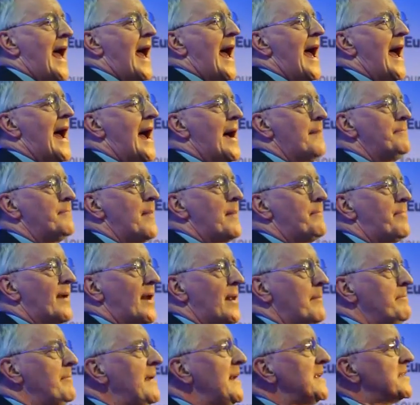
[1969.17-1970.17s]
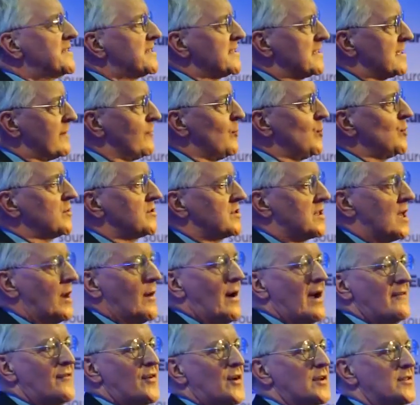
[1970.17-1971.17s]
But ministers have also,
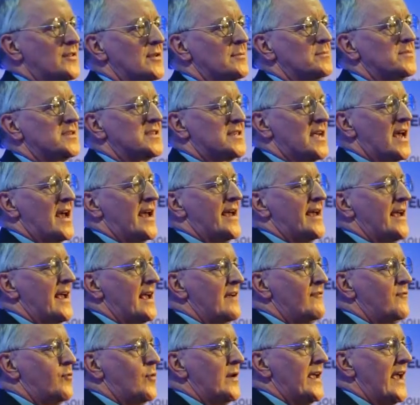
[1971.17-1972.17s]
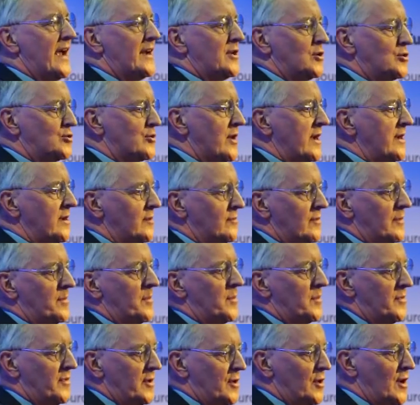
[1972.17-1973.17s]
I've heard them say, if we had a trade
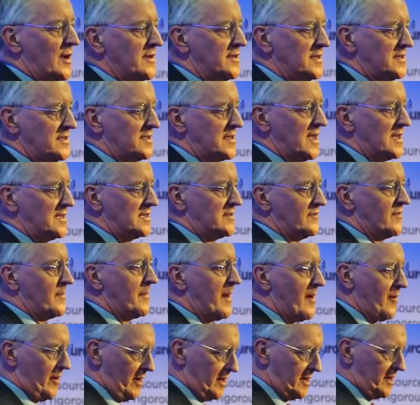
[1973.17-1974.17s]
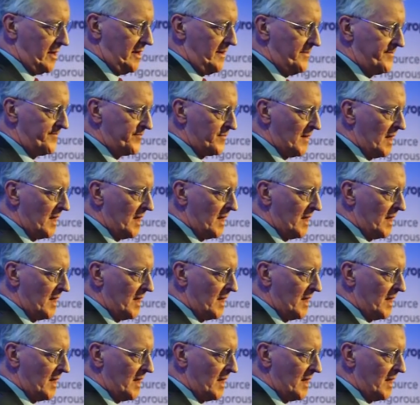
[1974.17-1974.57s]
agreement with the United States of America,